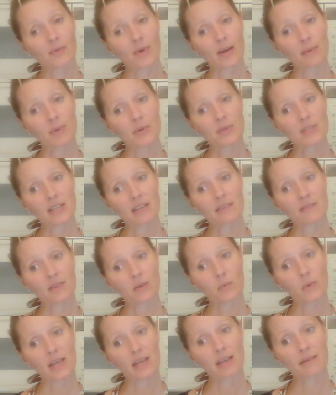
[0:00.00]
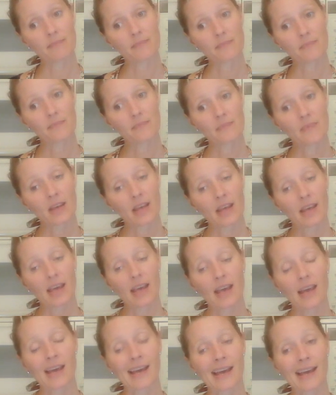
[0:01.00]
Rainbow tea for the win.
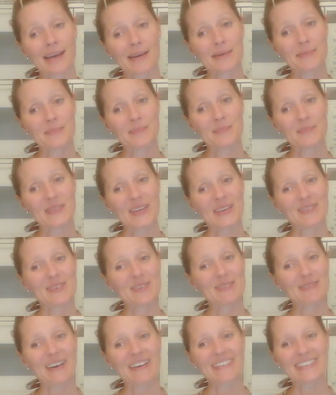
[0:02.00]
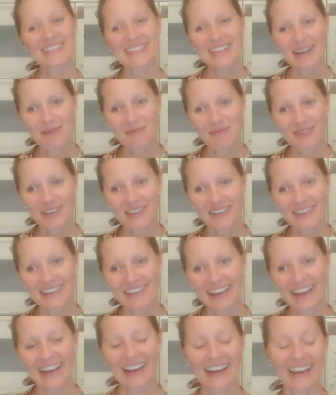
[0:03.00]
If you found this helpful
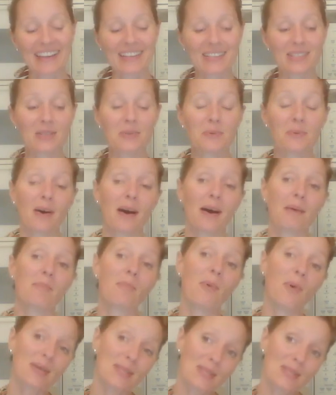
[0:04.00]
and you want more